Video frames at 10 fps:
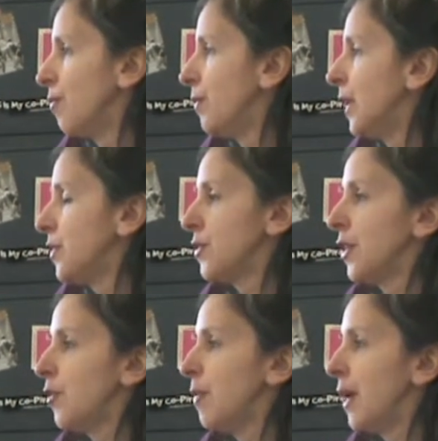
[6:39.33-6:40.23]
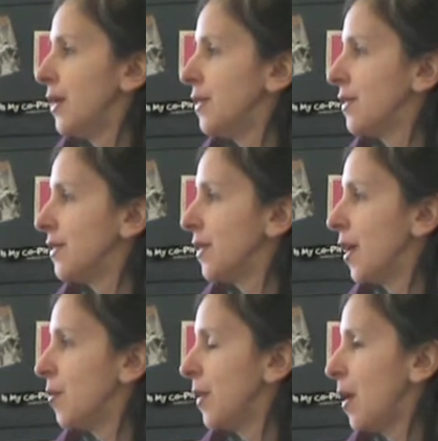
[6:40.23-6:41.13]
legislative bodies
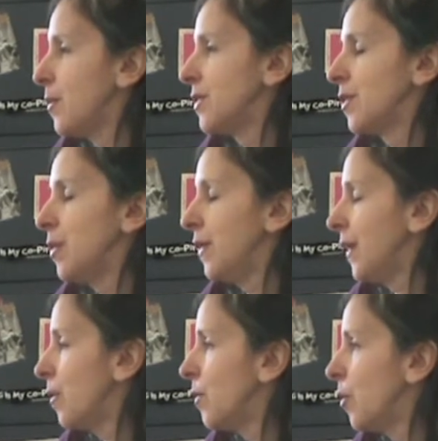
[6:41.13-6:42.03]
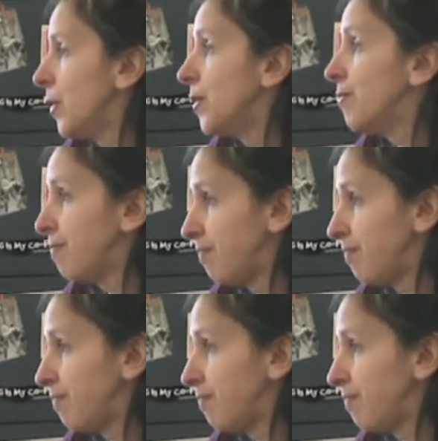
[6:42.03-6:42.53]
happens to be at that moment.